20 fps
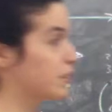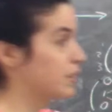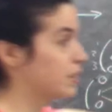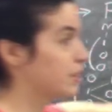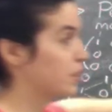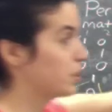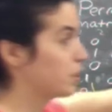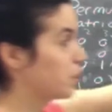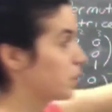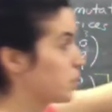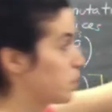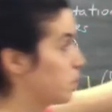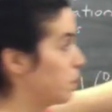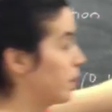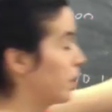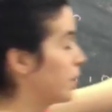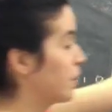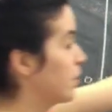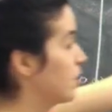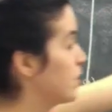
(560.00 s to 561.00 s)
this
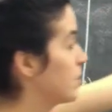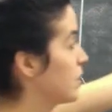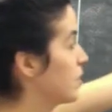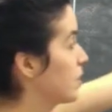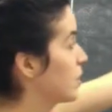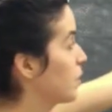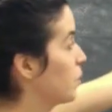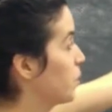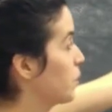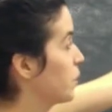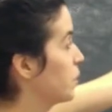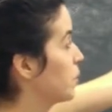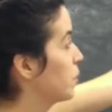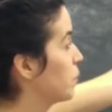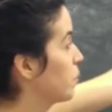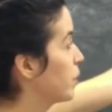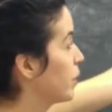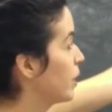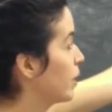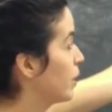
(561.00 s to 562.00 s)
correspondence is going to
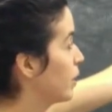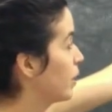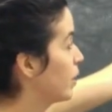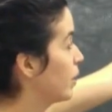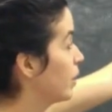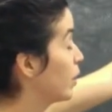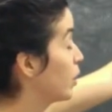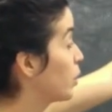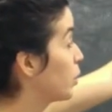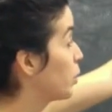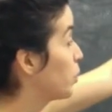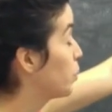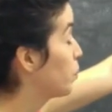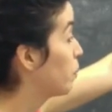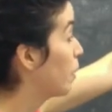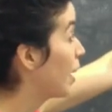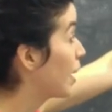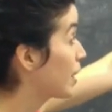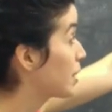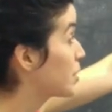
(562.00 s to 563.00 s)
be a group
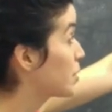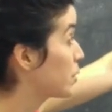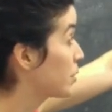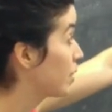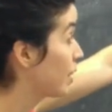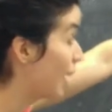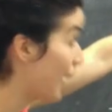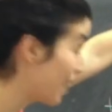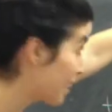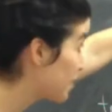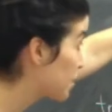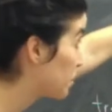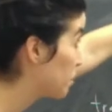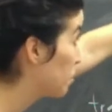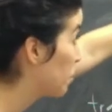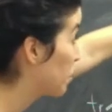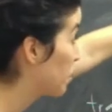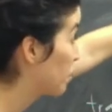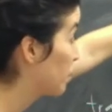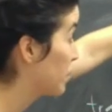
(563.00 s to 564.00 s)

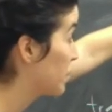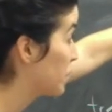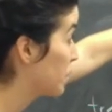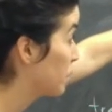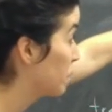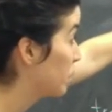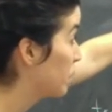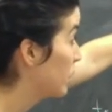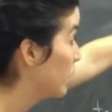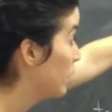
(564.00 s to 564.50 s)
isomorphism.